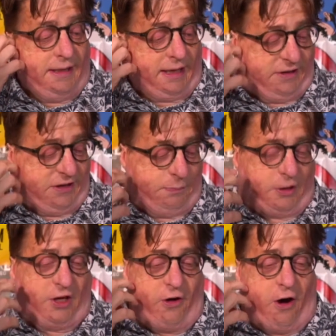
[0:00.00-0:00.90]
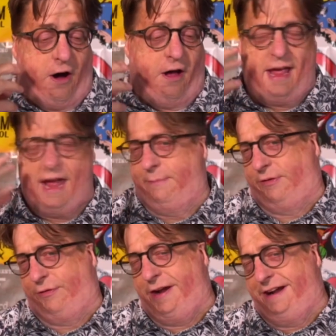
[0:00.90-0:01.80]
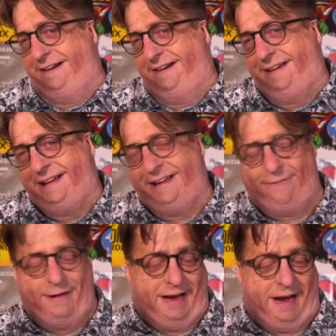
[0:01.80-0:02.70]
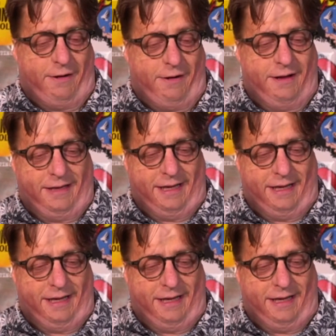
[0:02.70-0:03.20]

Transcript: Like this book is all atmosphere right now.